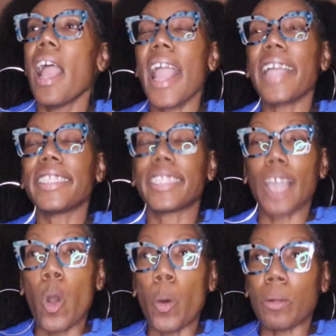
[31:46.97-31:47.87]
And
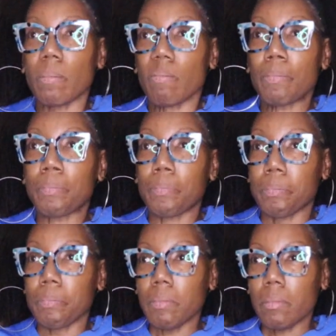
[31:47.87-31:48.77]
so,
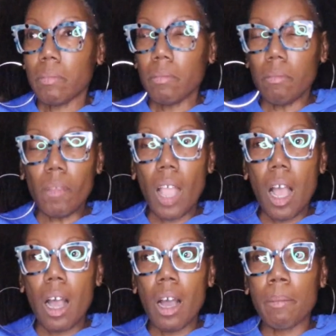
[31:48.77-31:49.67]

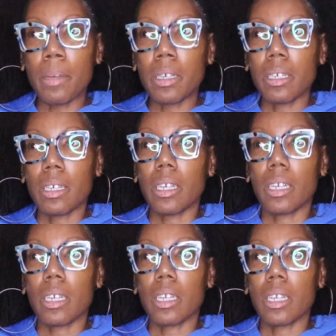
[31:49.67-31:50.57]
um,
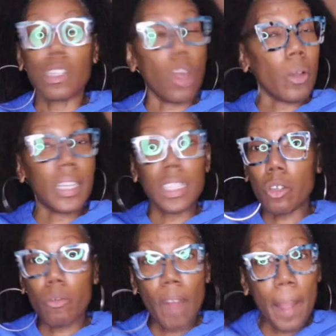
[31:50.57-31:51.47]
you know, he's
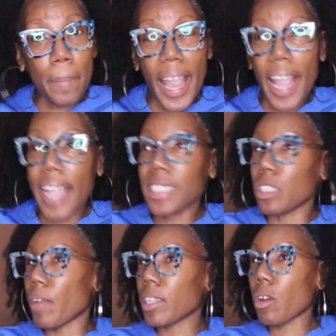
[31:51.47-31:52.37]
on a rampage.
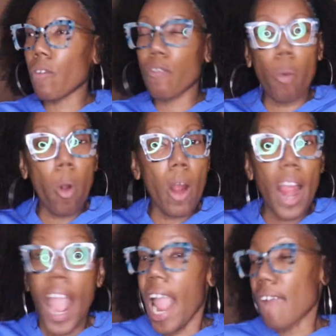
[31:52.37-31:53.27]
He's ready to go for
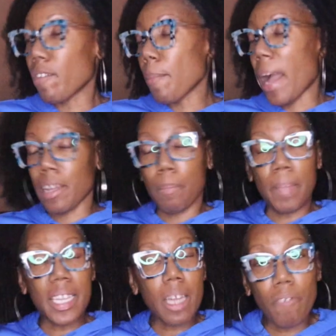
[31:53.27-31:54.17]
war. Everybody
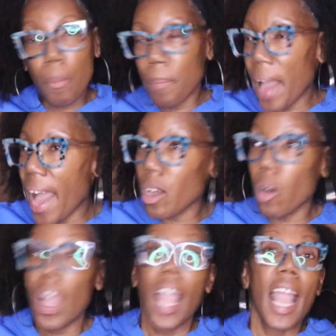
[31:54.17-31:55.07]
meet up for
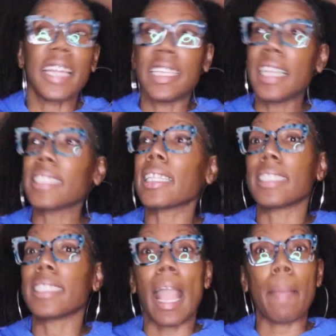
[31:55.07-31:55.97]
battle. And this
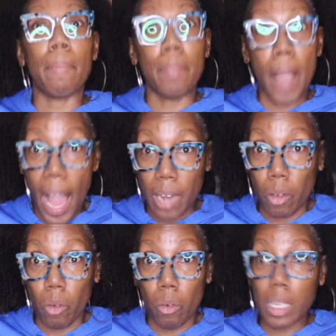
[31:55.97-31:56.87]
is a
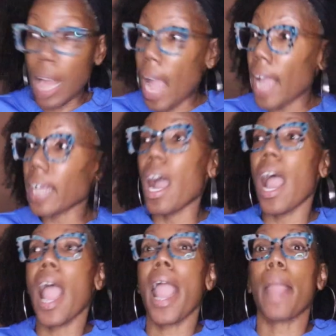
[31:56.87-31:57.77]
battle. Like,
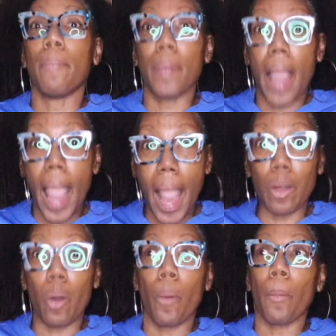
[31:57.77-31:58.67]
a
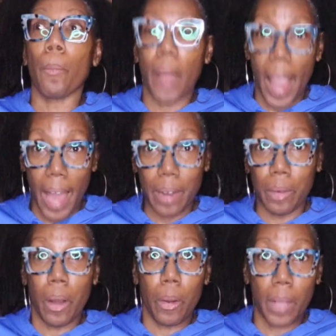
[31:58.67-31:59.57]
battle,
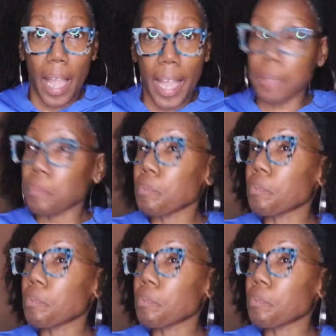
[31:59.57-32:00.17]
battle, okay?